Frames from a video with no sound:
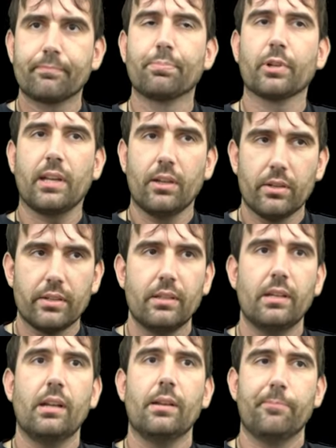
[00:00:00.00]
pretty
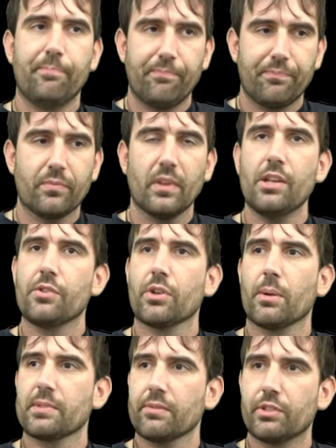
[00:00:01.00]
good in
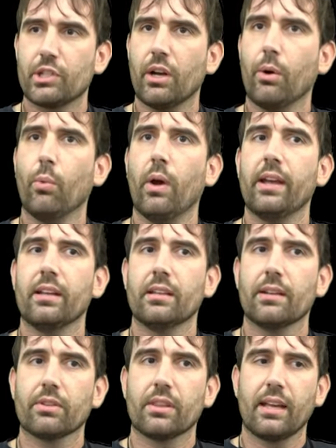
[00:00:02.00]
terms of shell weight
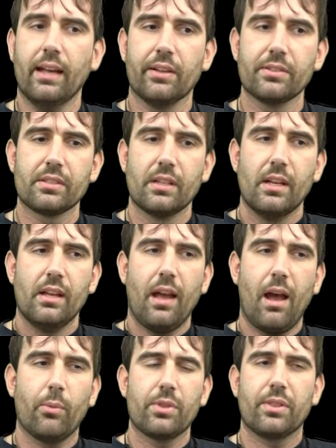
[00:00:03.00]
and everything else,
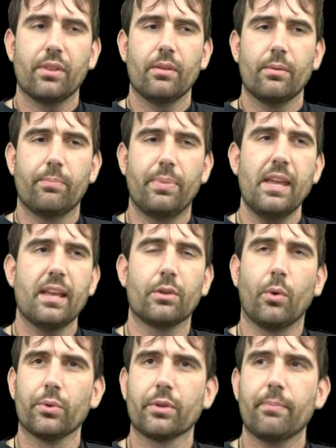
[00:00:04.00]
uh, with being an
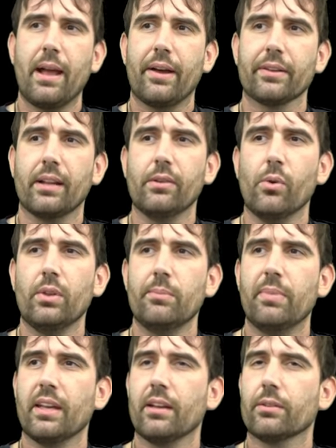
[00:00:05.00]
older mount and only
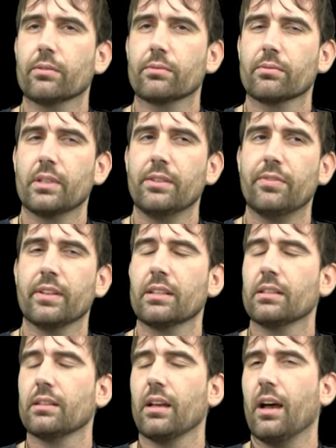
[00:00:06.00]
being
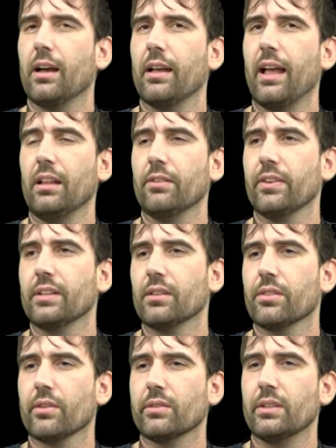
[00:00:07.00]
refit to elevate
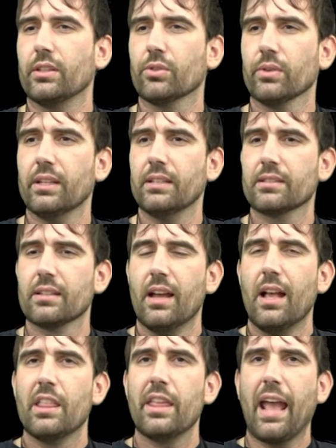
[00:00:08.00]
to 30 degrees,
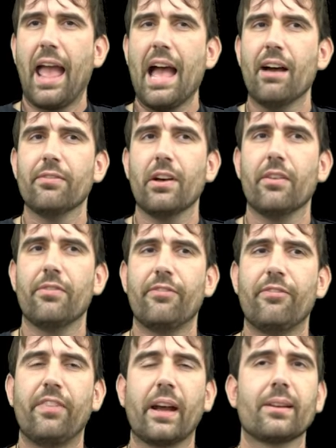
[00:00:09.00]
they have a
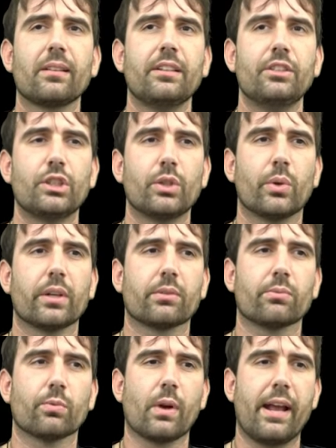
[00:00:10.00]
fairly short
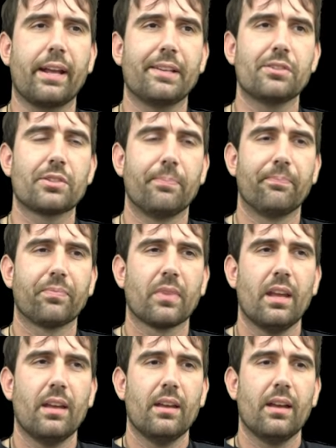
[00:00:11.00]
range.
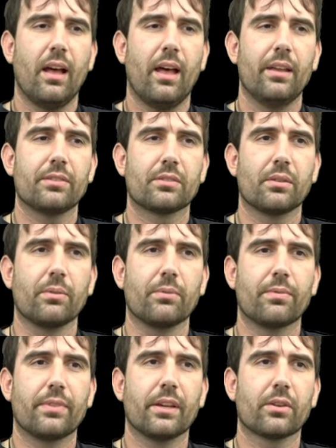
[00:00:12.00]
Uh, so
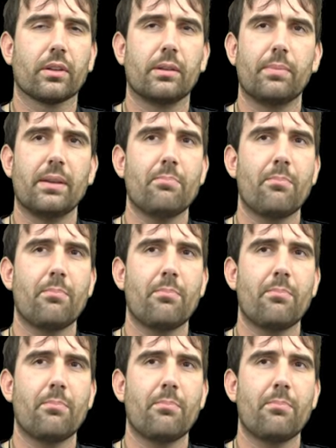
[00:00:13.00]
they're going to be